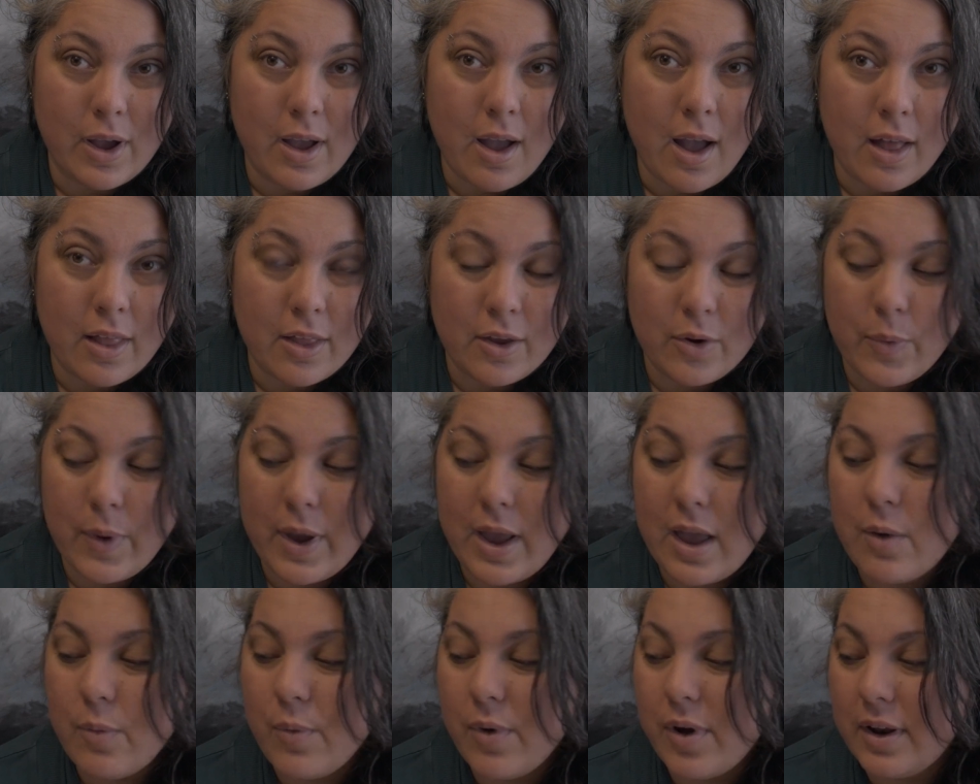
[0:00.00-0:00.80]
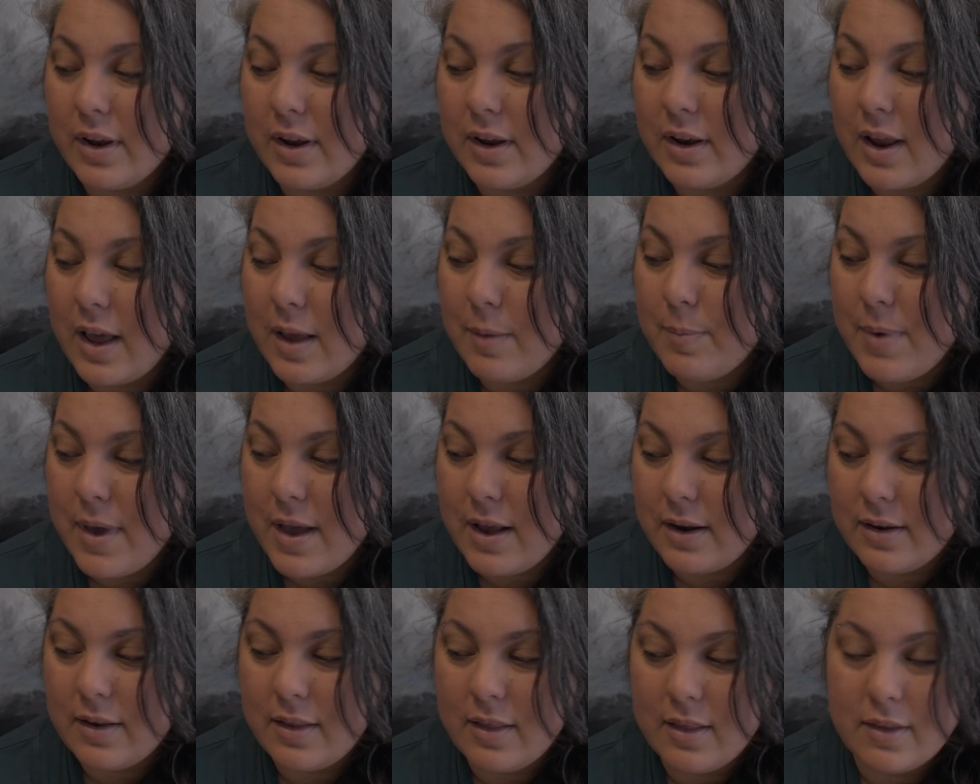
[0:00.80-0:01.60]
colorway I wanted. I
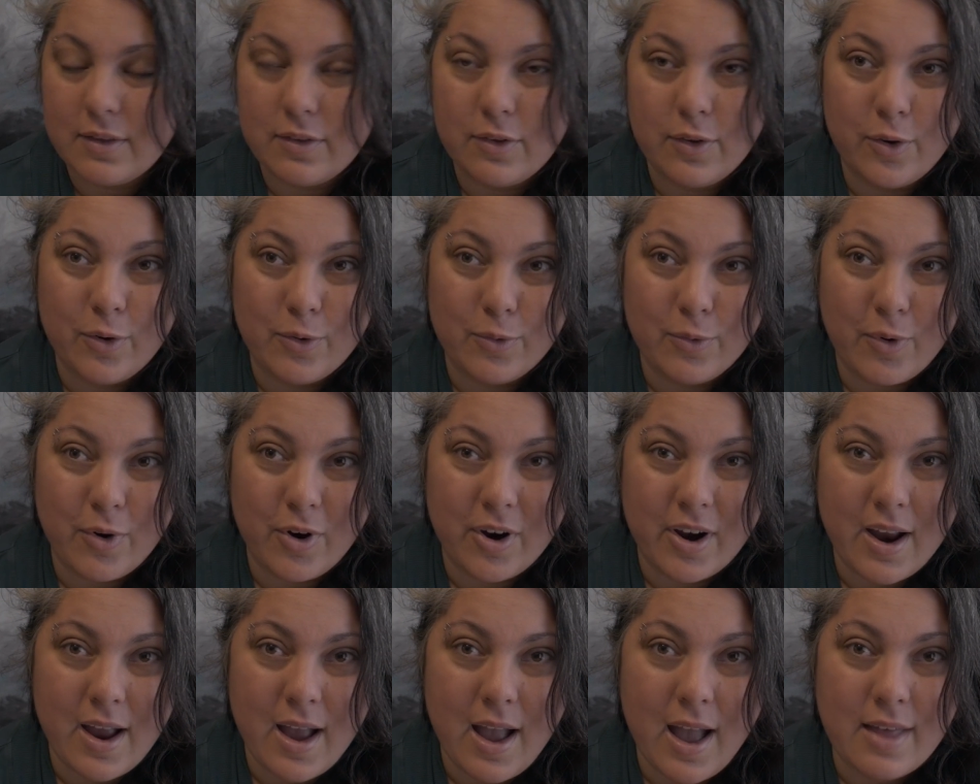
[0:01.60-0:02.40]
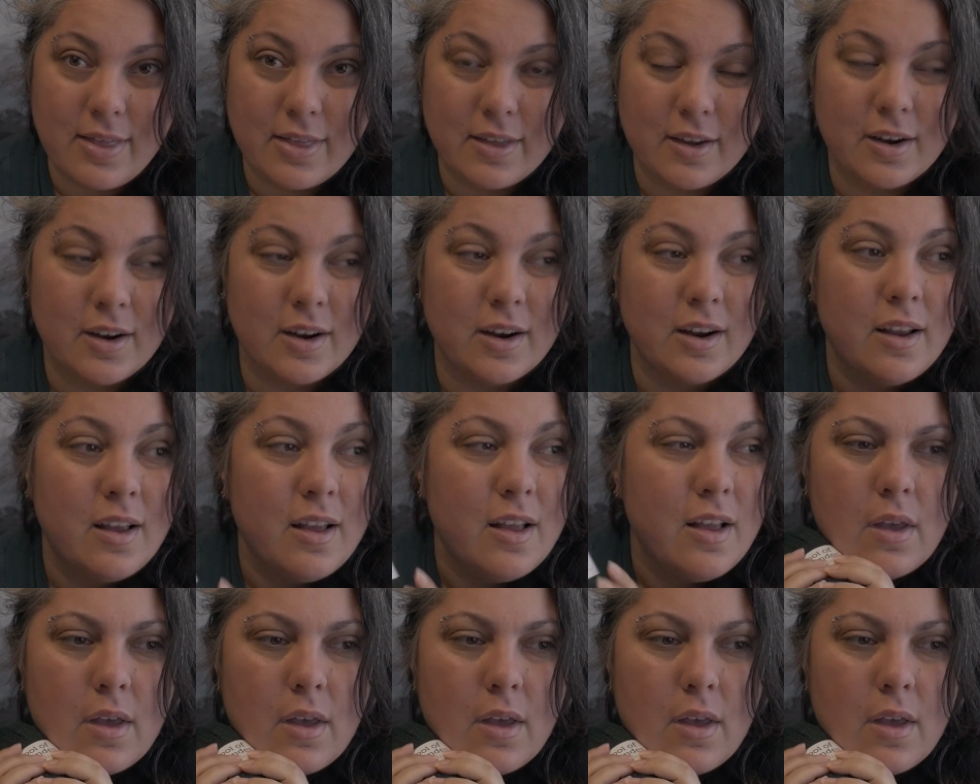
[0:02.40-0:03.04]
picked this Aurora Heather.